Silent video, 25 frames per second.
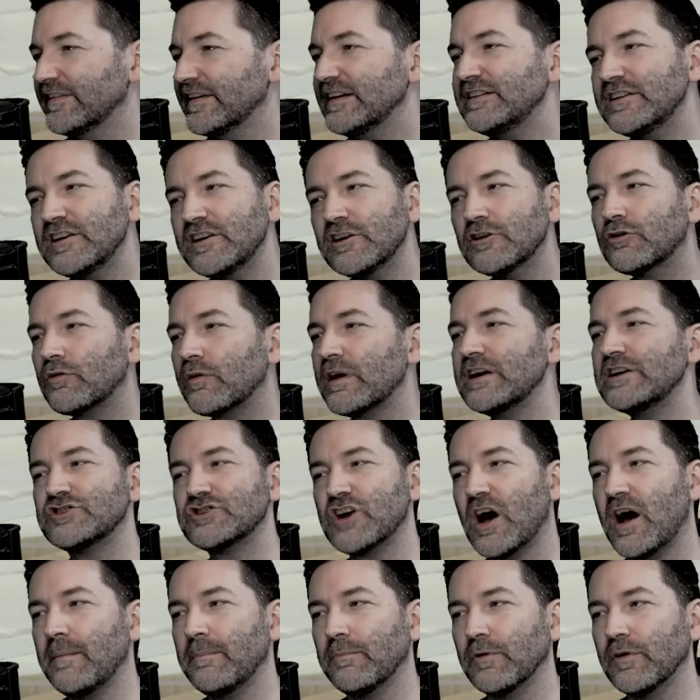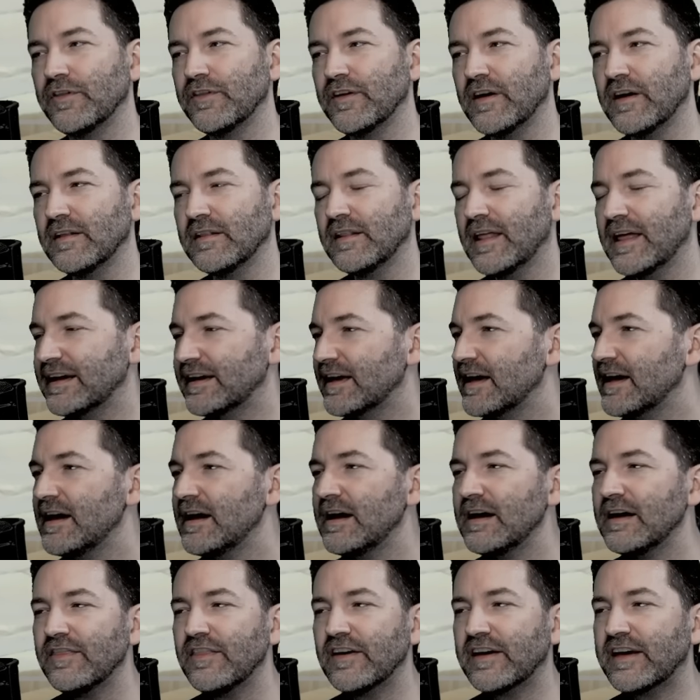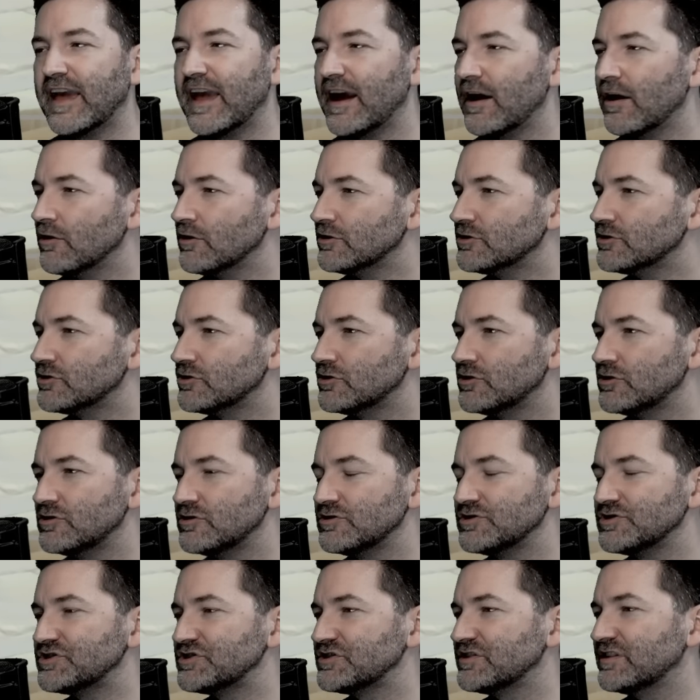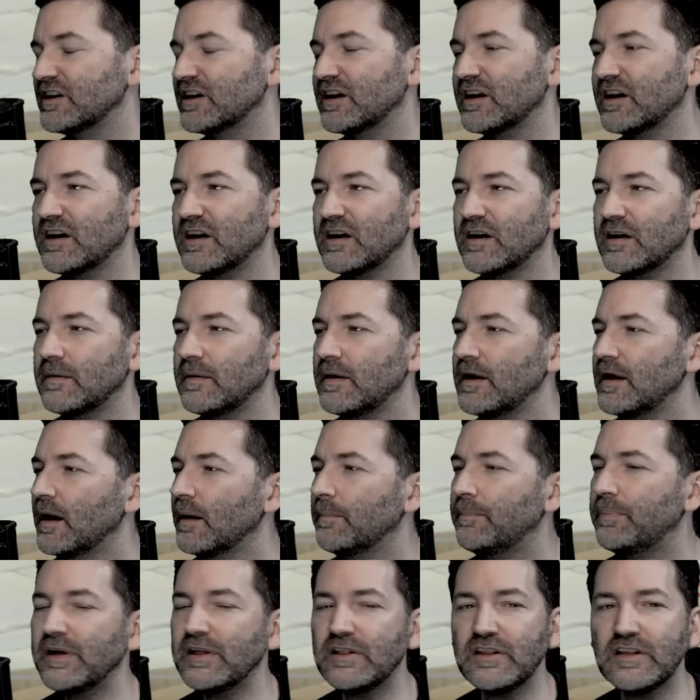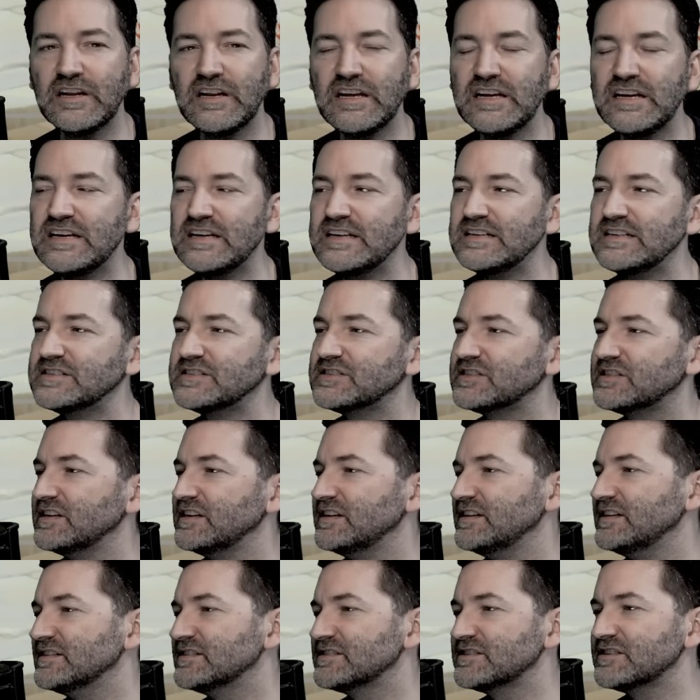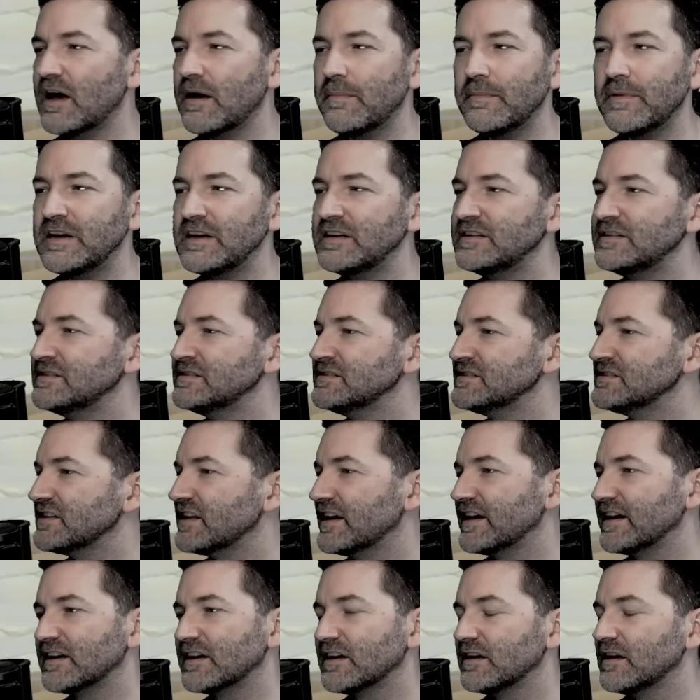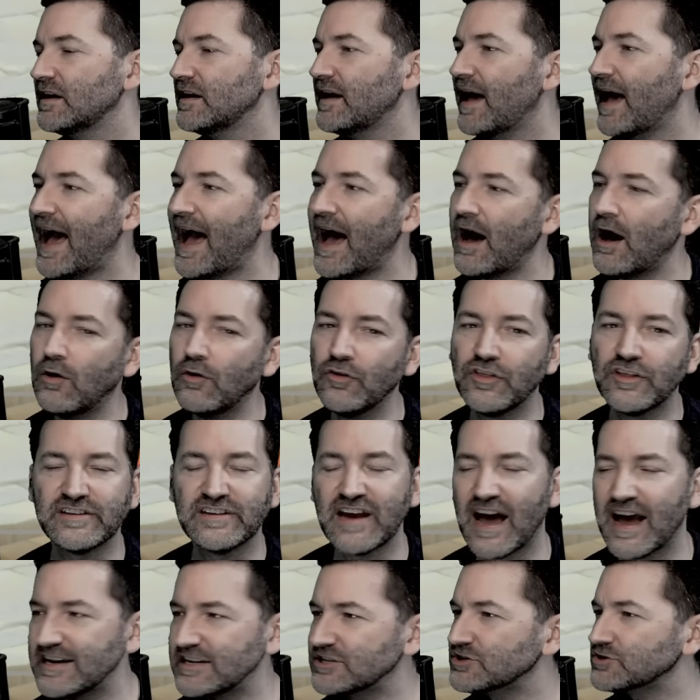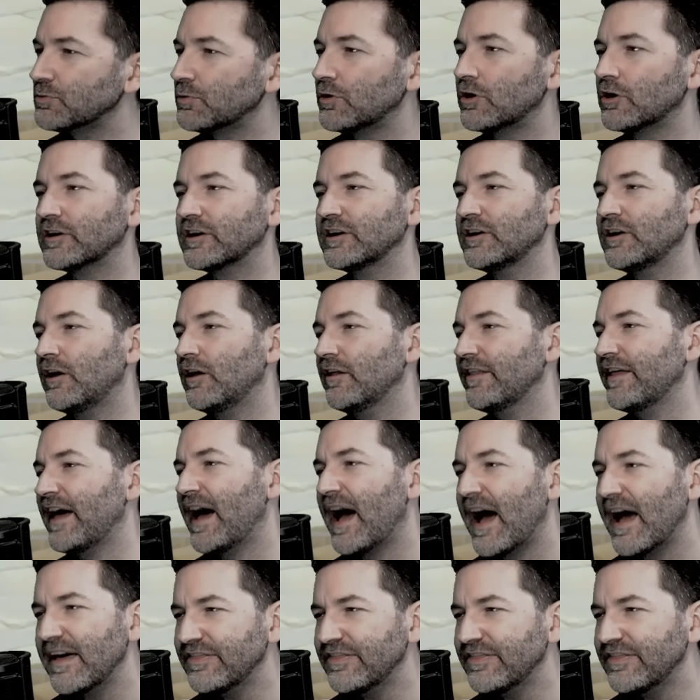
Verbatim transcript: They did a great job with it. Like the characters, the abilities, the summons, like how the dice work and all that.